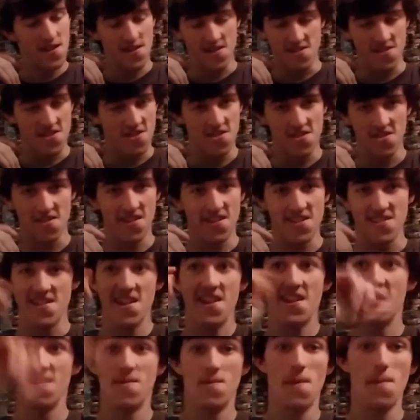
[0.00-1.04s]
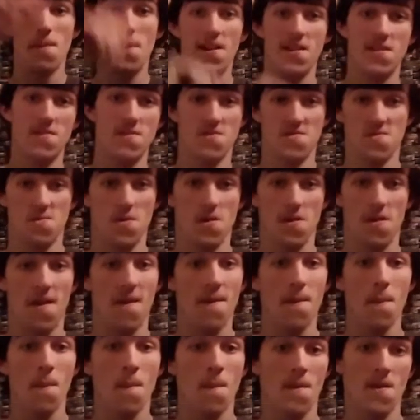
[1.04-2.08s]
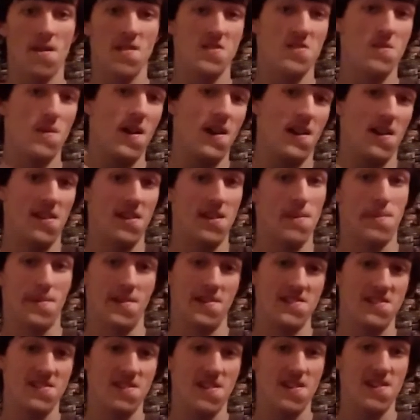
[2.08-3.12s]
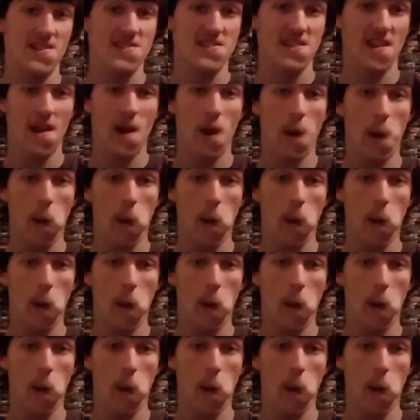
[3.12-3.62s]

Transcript: and just shook his head and went back to his work so I could dip in his class.